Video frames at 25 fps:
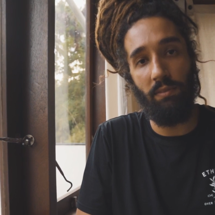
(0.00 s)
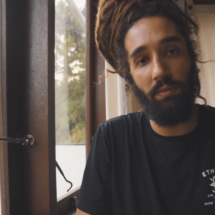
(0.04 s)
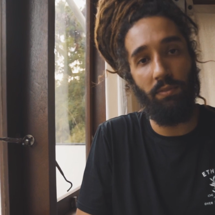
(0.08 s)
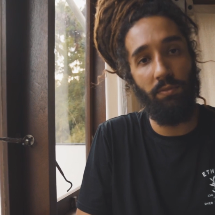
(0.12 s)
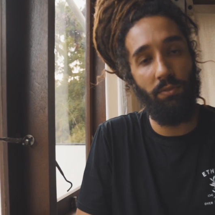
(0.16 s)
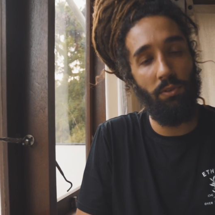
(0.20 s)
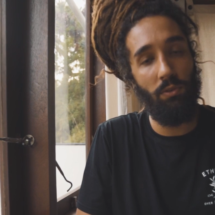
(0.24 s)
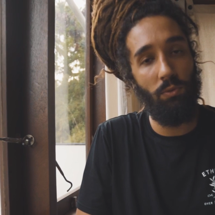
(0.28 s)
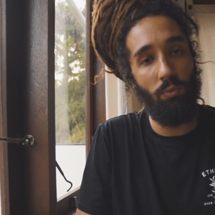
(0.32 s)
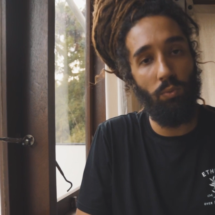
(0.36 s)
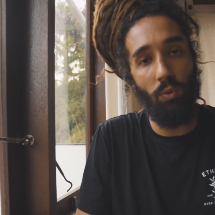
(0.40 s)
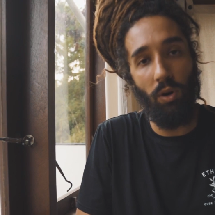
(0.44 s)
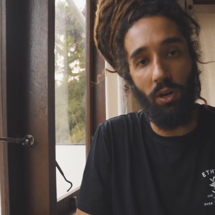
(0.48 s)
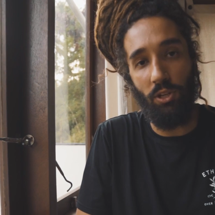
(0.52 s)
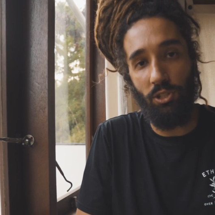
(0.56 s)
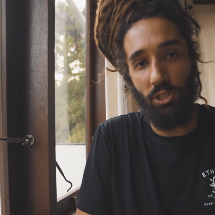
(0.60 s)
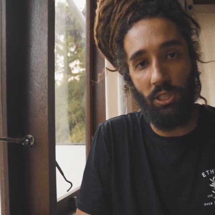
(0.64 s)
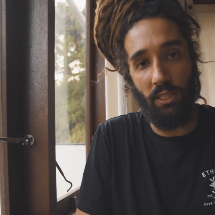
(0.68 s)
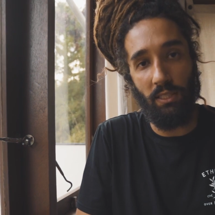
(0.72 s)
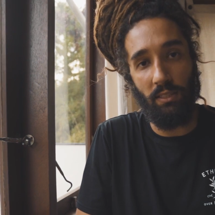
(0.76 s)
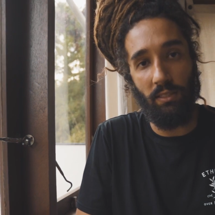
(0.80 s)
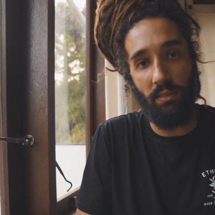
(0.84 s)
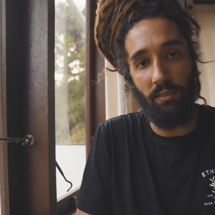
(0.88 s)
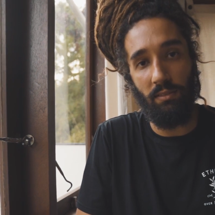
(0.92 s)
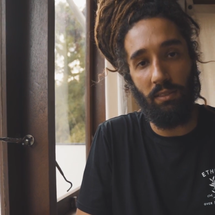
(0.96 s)
If you're
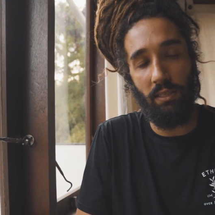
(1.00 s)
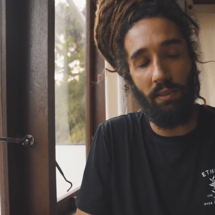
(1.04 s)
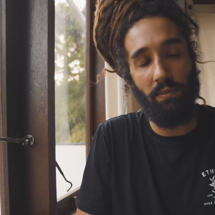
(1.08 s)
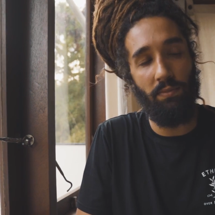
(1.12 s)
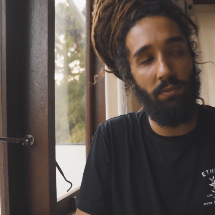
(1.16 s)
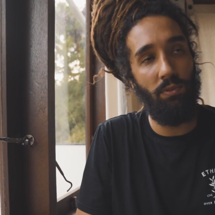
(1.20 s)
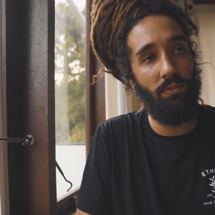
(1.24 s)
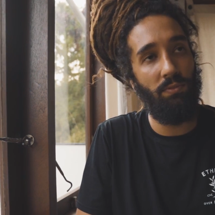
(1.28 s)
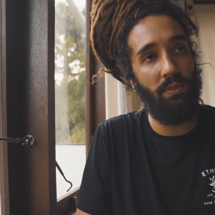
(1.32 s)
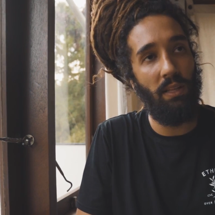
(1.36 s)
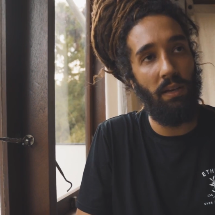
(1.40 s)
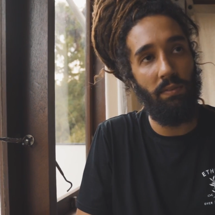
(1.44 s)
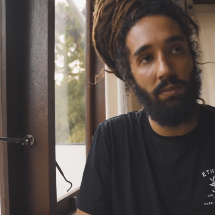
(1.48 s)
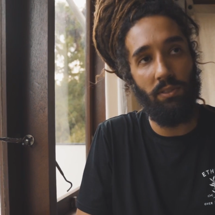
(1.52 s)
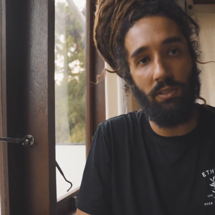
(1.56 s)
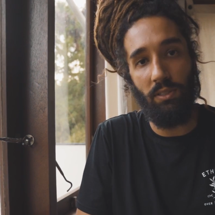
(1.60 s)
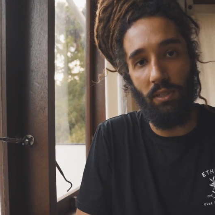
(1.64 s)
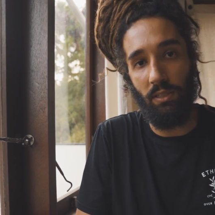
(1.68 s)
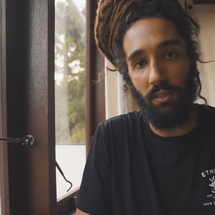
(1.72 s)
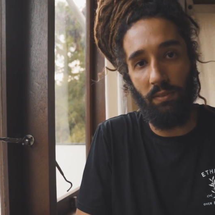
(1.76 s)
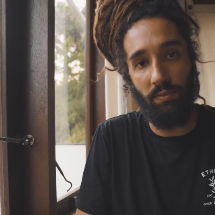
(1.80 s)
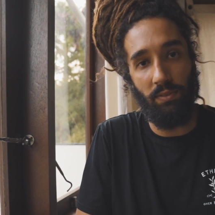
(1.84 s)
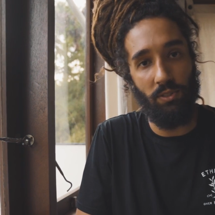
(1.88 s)
watching this, if you've never done a